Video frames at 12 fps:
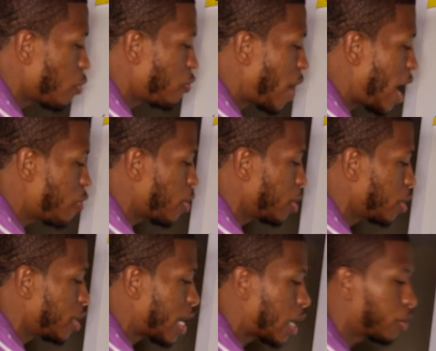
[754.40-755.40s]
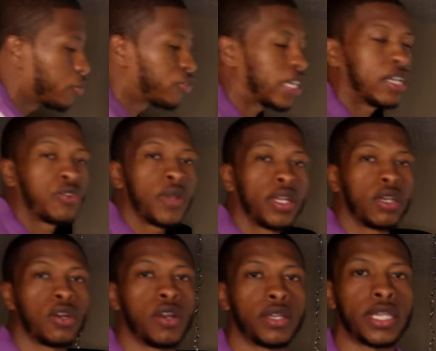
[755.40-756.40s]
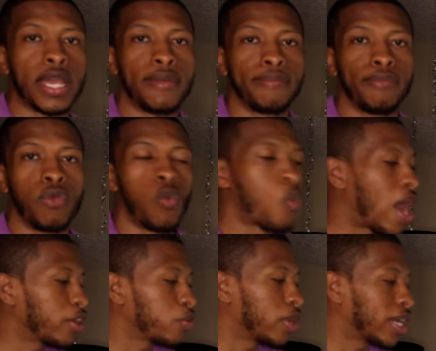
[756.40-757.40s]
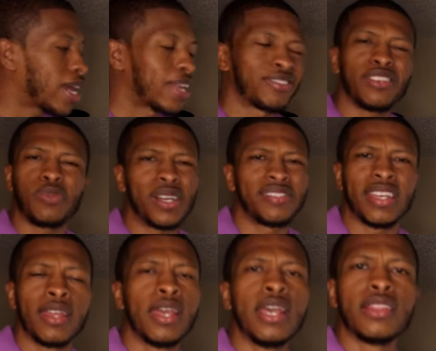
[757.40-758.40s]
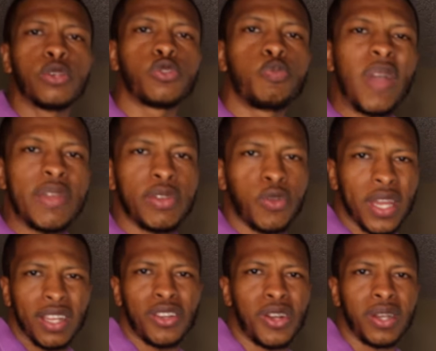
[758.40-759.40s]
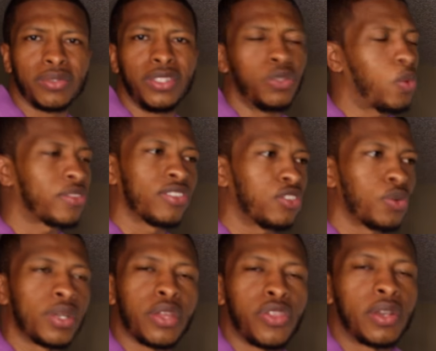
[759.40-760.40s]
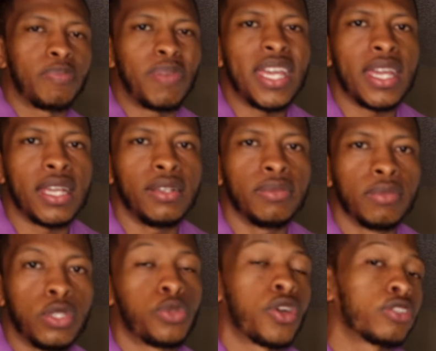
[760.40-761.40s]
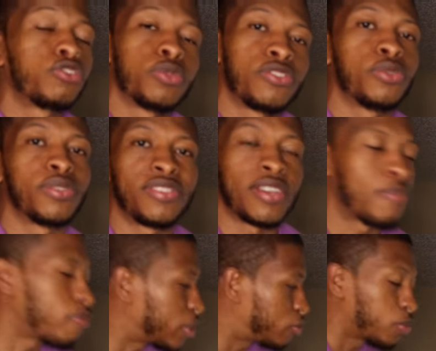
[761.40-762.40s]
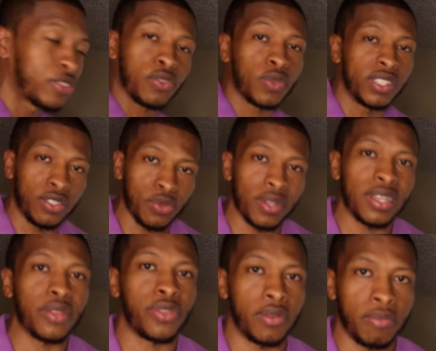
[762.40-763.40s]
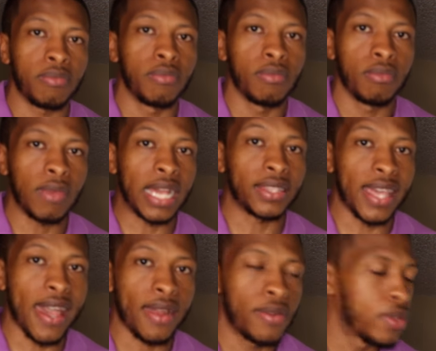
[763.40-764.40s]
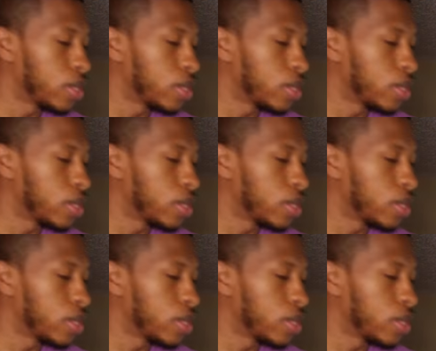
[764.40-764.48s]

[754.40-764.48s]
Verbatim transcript: $500 in credit card debt while you were in college. That's why I said this was baby credit card. You wasn't doing nothing big. You thought you was doing something, but you wasn't really doing nothing like that.